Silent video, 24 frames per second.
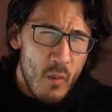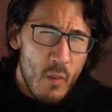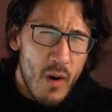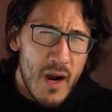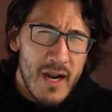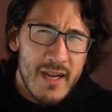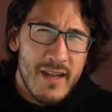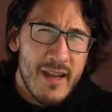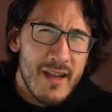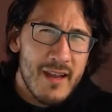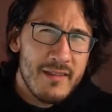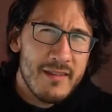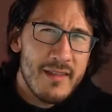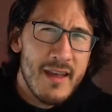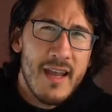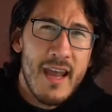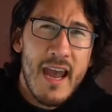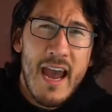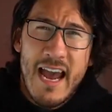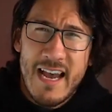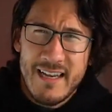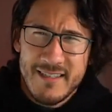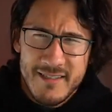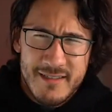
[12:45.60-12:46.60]
why can't they
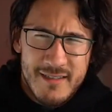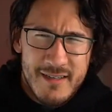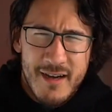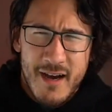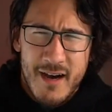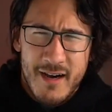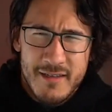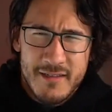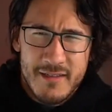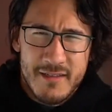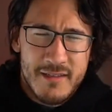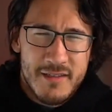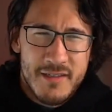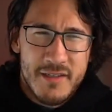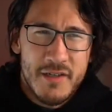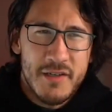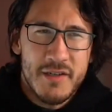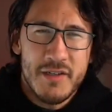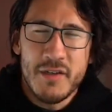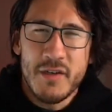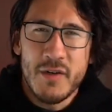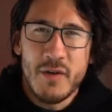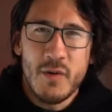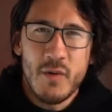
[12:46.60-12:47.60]
ask us to
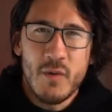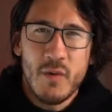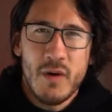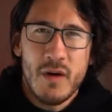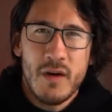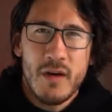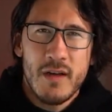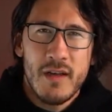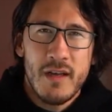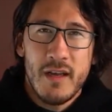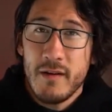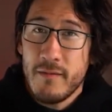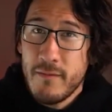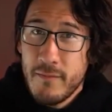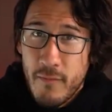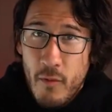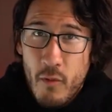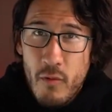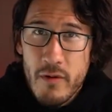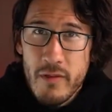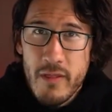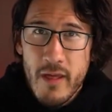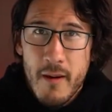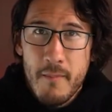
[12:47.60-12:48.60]
do it
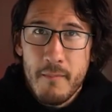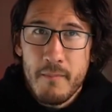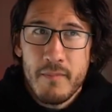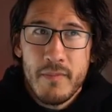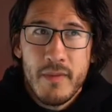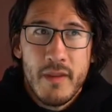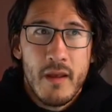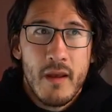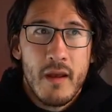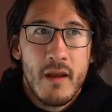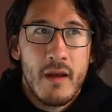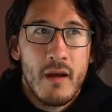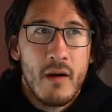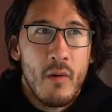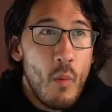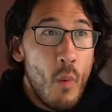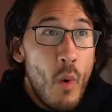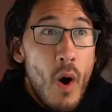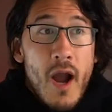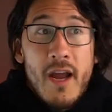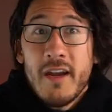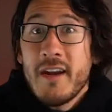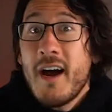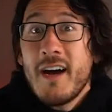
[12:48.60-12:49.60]
for them?
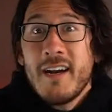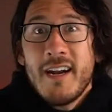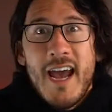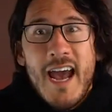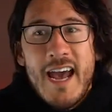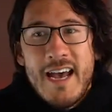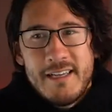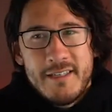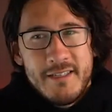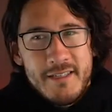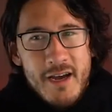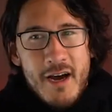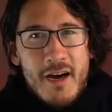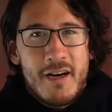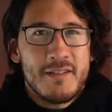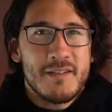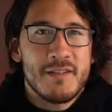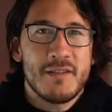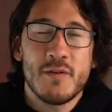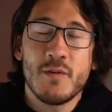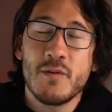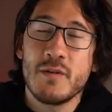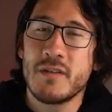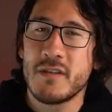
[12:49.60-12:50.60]
Why not ask us
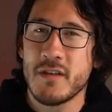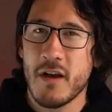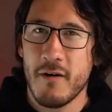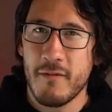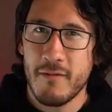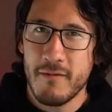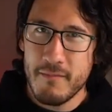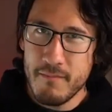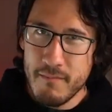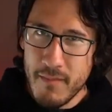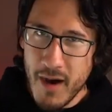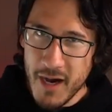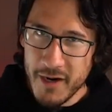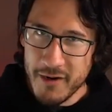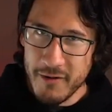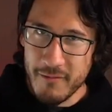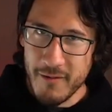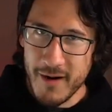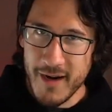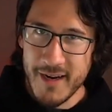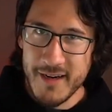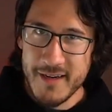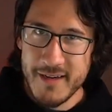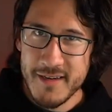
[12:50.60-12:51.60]
to self
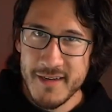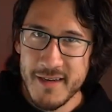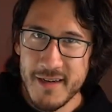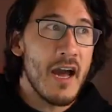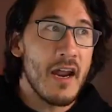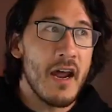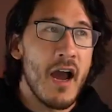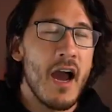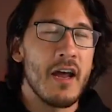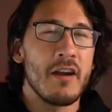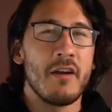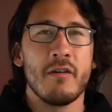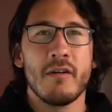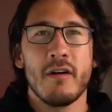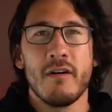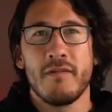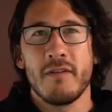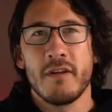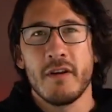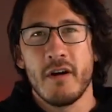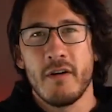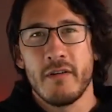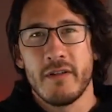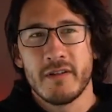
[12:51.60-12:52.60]
moderate? I, I, don't know if
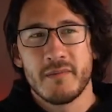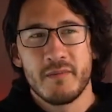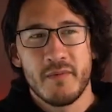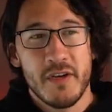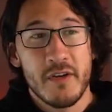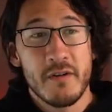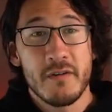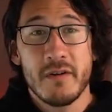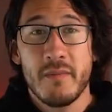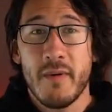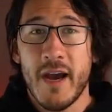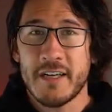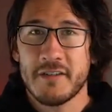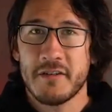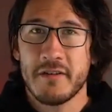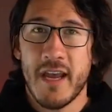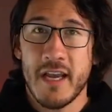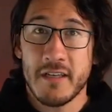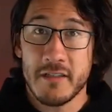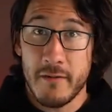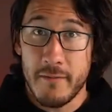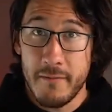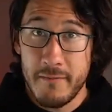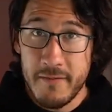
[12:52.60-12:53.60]
you know this, but YouTube actually
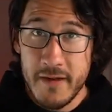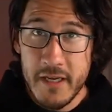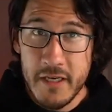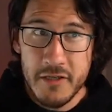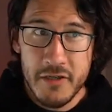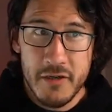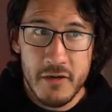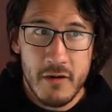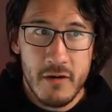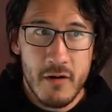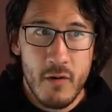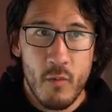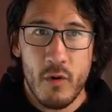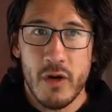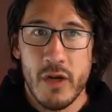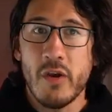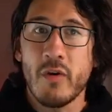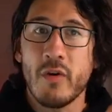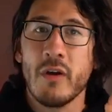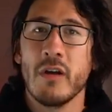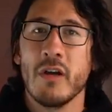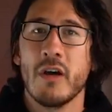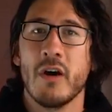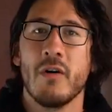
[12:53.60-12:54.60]
has a feature where you
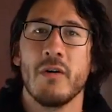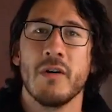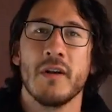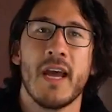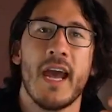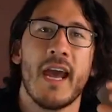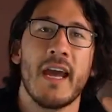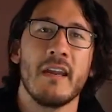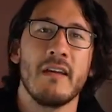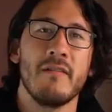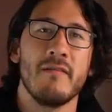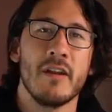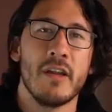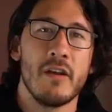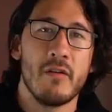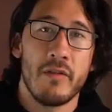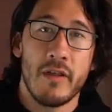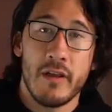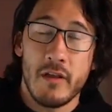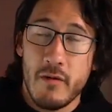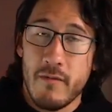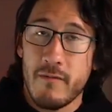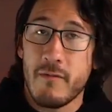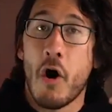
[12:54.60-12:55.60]
can go into any video
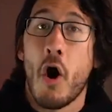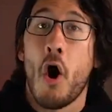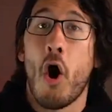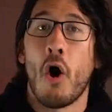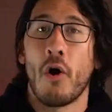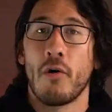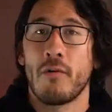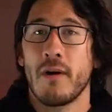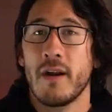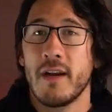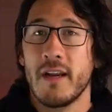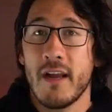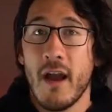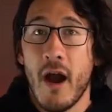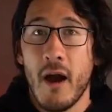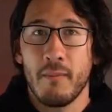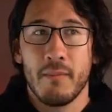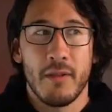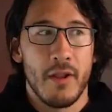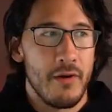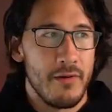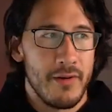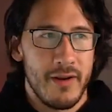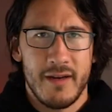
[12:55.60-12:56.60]
that you've already
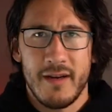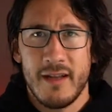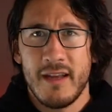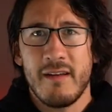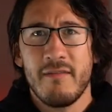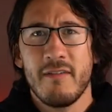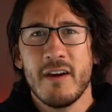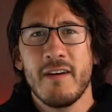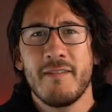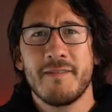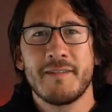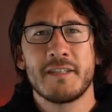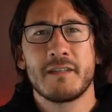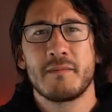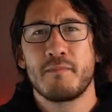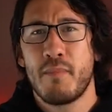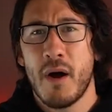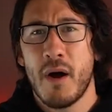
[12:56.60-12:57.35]
uploaded, even if it's